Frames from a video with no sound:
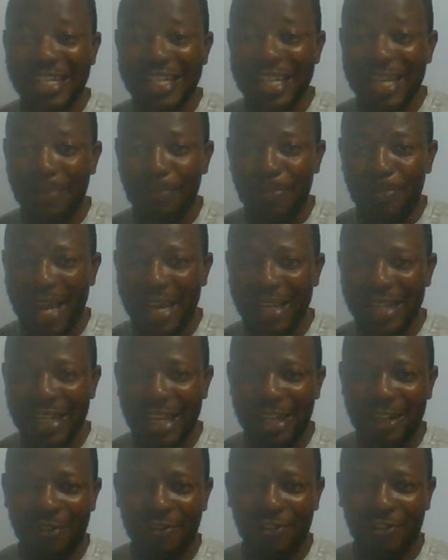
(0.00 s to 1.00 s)

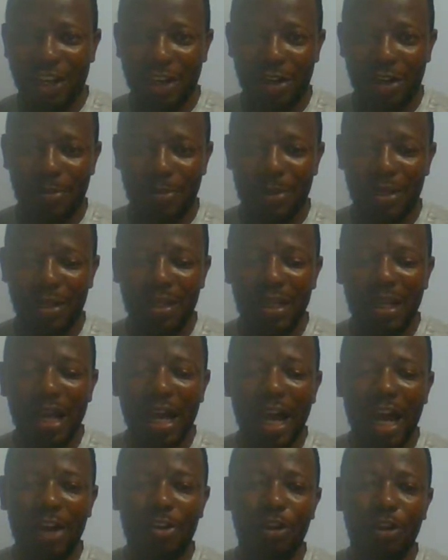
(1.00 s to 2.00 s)
dependent variable,
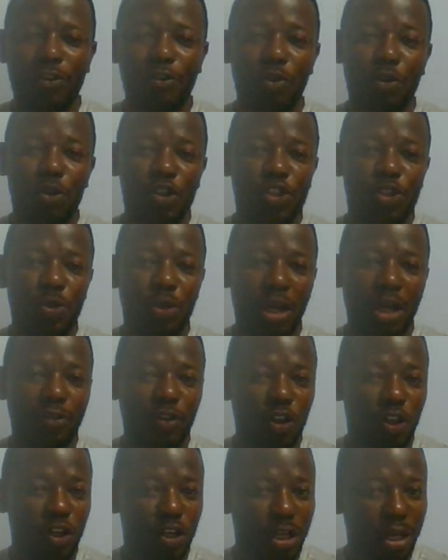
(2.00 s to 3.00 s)
and of course you'd
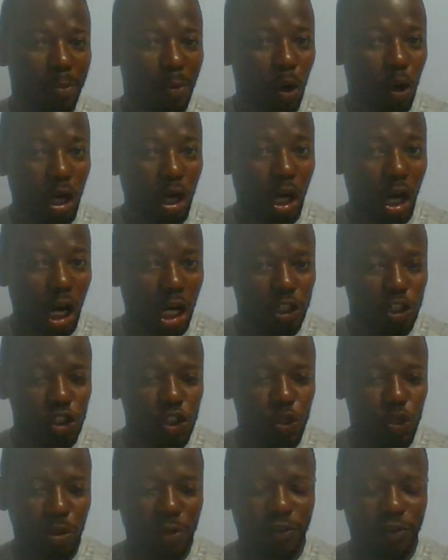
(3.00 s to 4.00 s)
have heard about
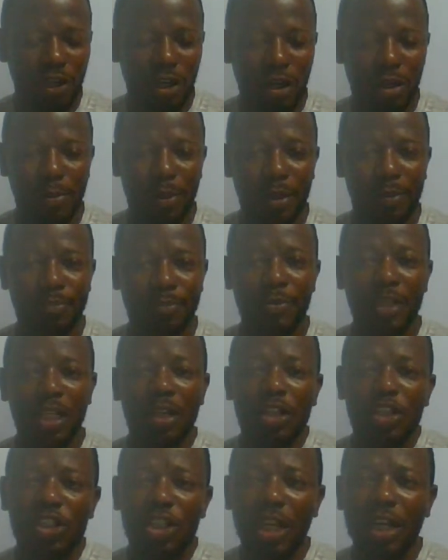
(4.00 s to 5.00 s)
control variable.
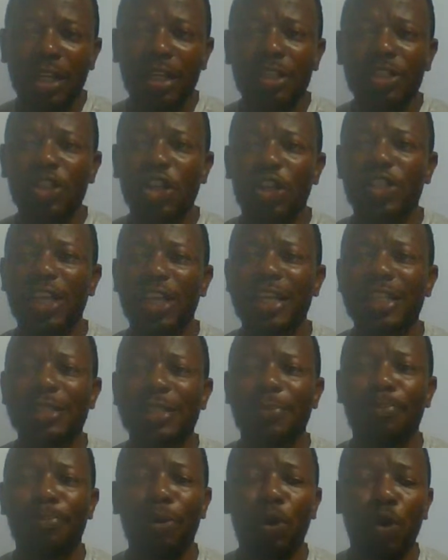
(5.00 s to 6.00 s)
So let us just
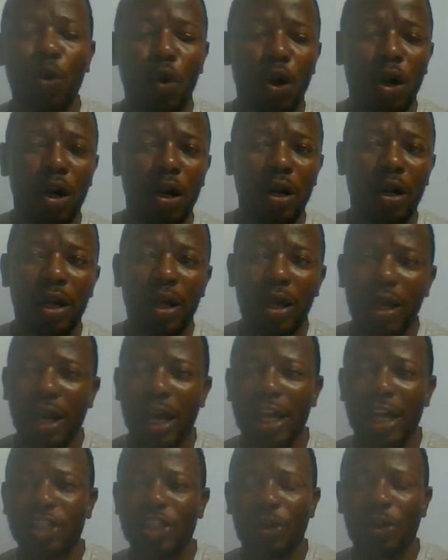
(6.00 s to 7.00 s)
explore,
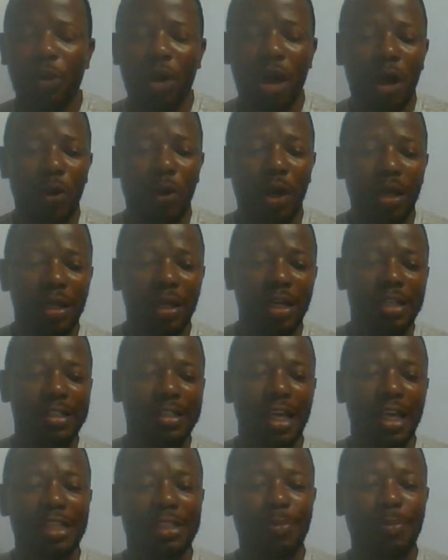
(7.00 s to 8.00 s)
hi Jawawan, let's
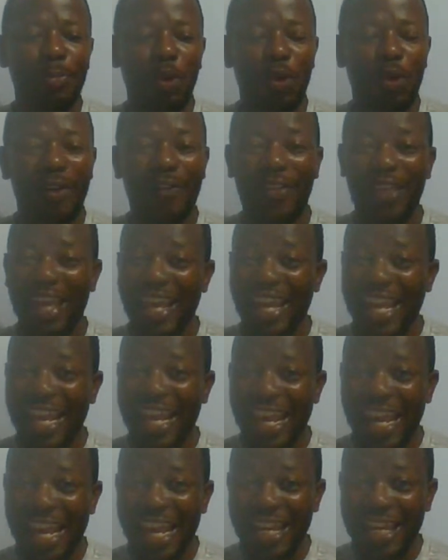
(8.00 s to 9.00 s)
explore the
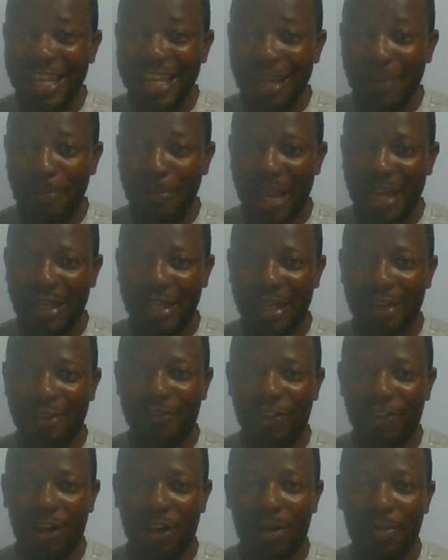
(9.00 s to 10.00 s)

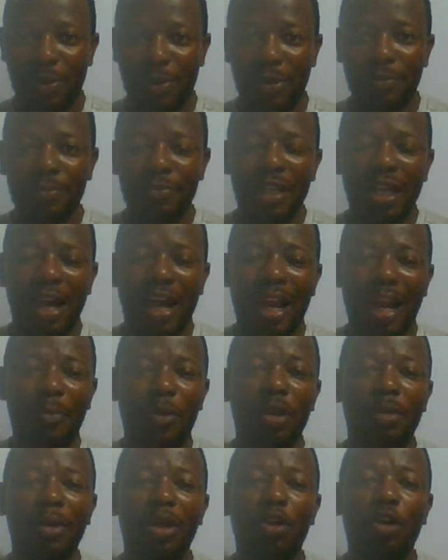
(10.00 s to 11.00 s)
independent variable, and I'm
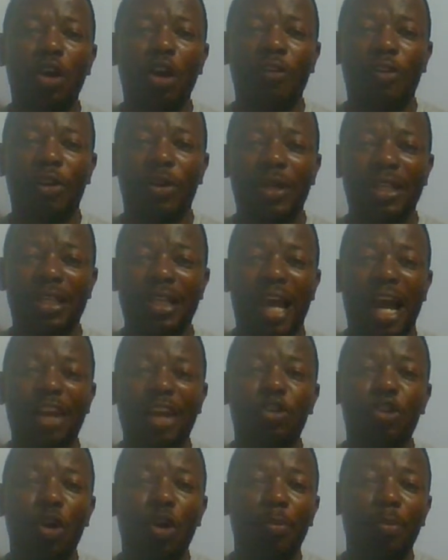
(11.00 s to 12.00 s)
going to be covering it a
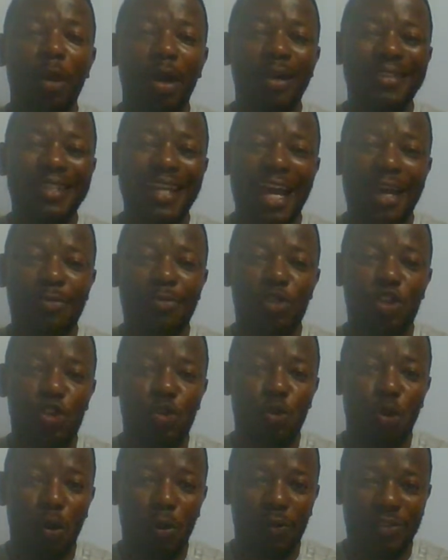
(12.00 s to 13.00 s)
number of times
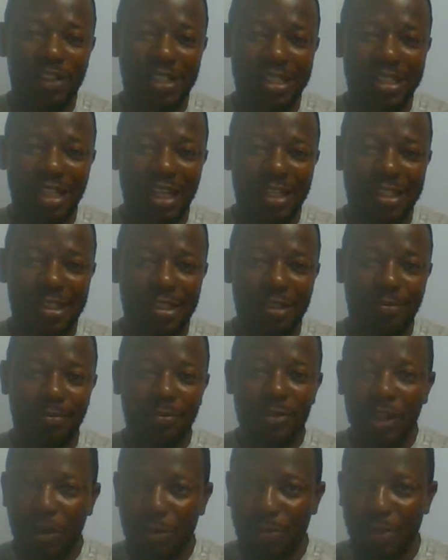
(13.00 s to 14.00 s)
throughout this lesson.
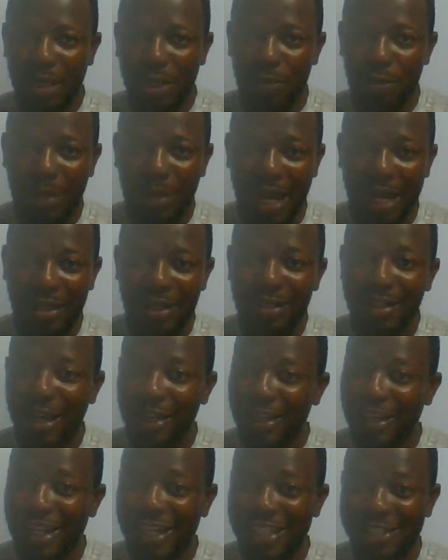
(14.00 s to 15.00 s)
Be reminded
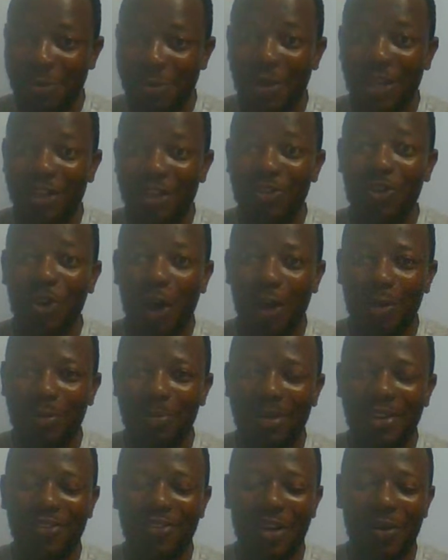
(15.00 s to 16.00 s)
that the lesson will not
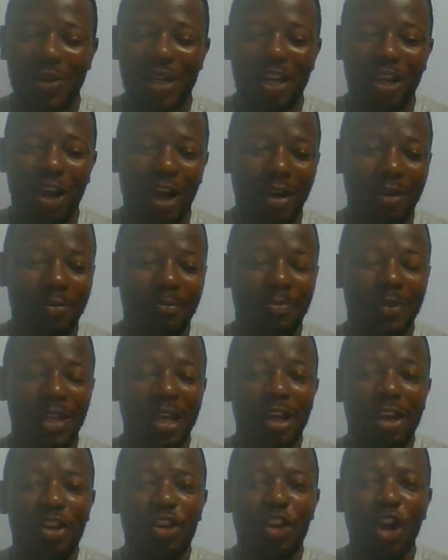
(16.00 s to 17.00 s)
be very long.
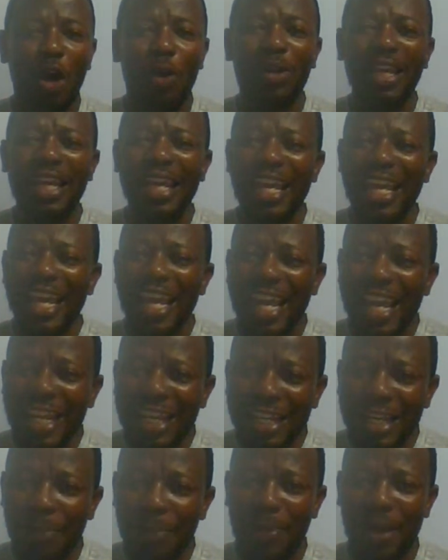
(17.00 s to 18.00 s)
Now the
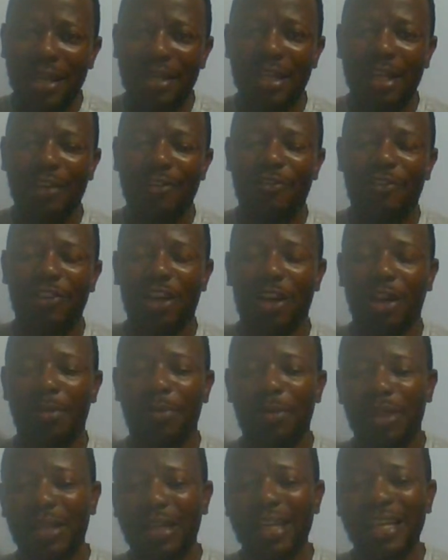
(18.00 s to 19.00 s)
independent
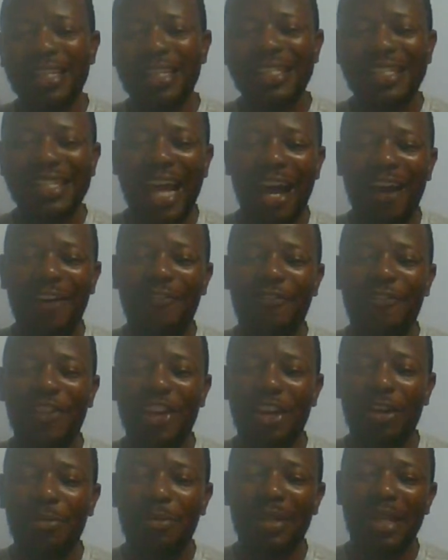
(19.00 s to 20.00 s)
variable is that
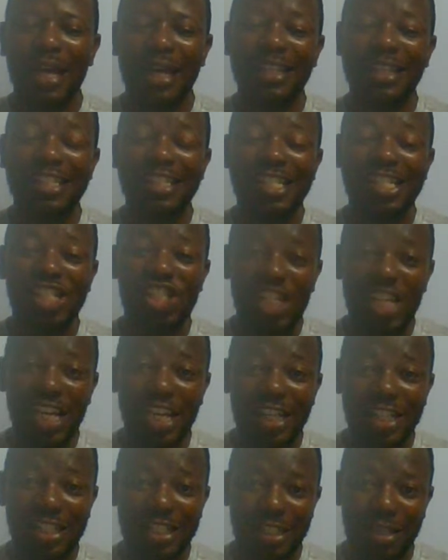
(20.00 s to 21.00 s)
variable that is
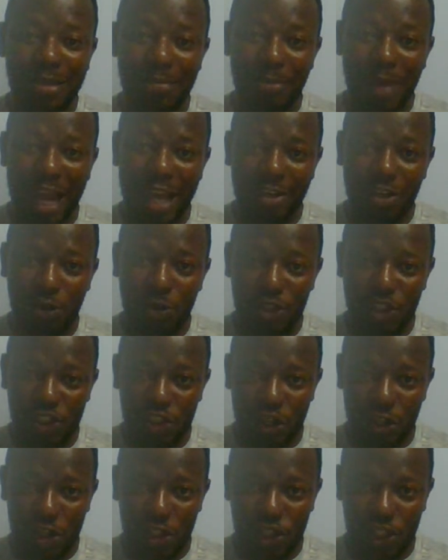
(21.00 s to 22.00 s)
changed by the
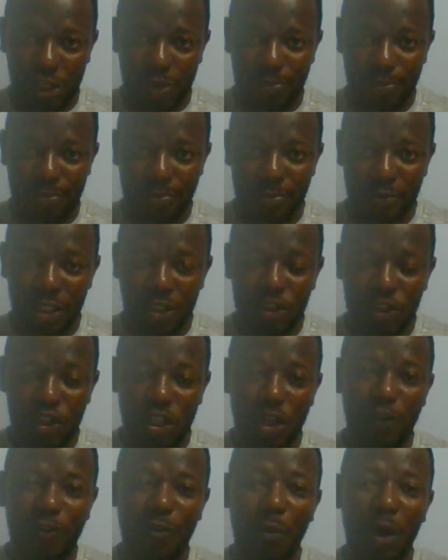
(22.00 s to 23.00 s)
researcher. So
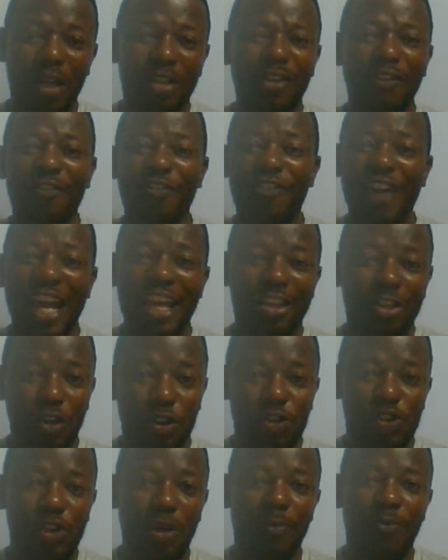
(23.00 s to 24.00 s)
you want to find
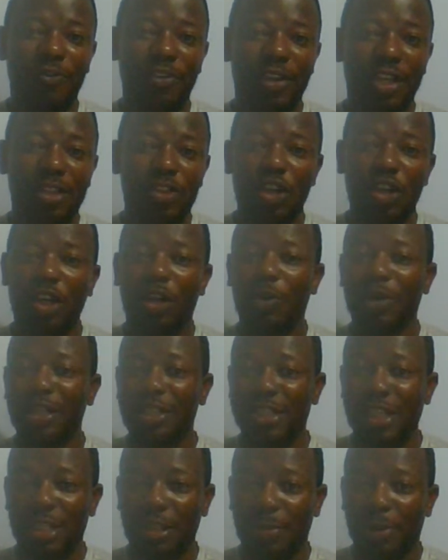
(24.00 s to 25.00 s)
out something, so you're going to
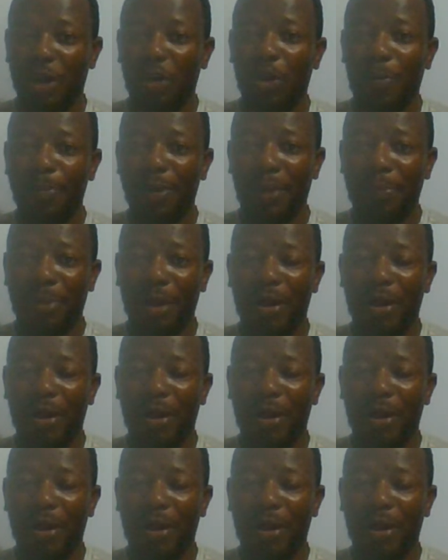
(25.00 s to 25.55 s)
set up a couple of